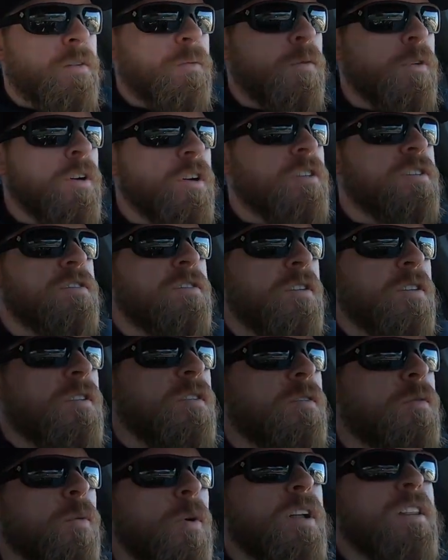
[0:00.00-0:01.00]
was
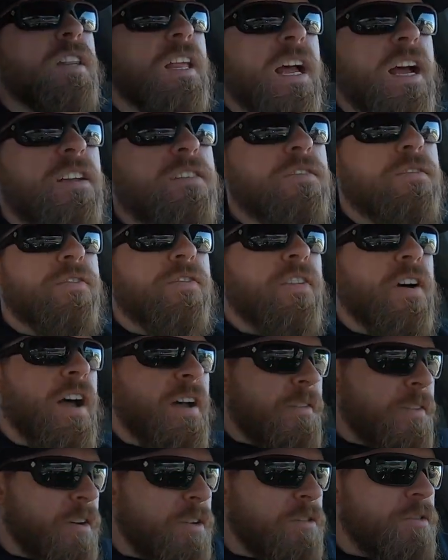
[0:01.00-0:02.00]

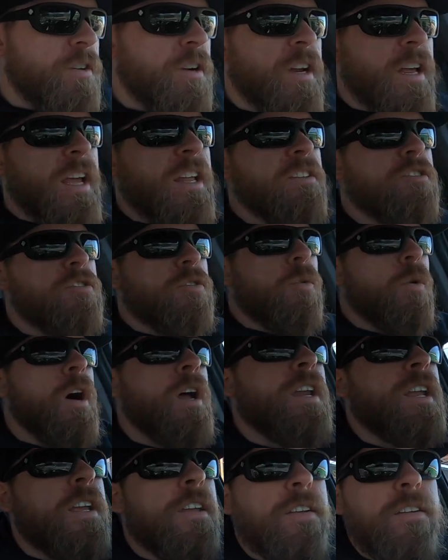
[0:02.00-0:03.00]

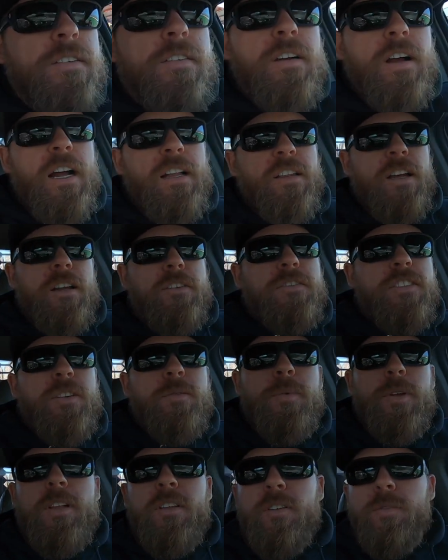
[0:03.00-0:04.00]
1,520. I thought it was
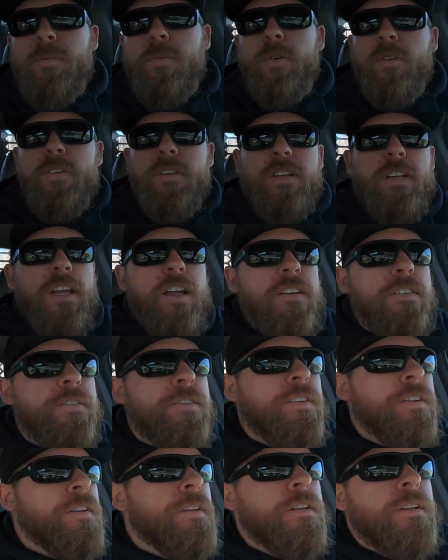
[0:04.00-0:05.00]
going to be a little more than that.
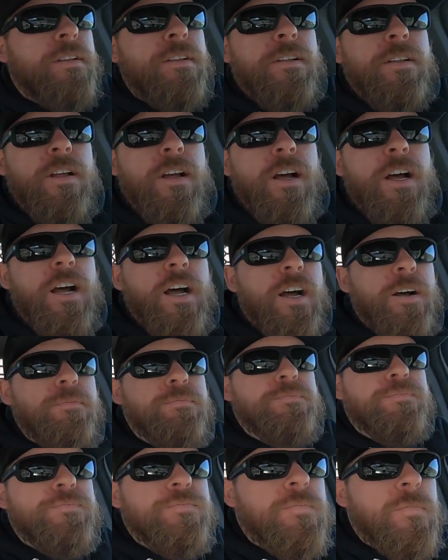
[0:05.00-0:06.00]

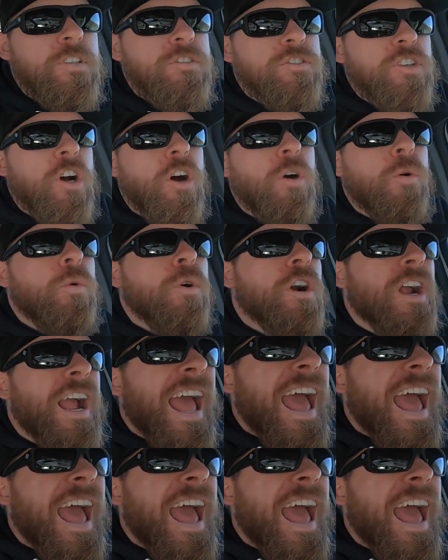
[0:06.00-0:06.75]
Um, so we're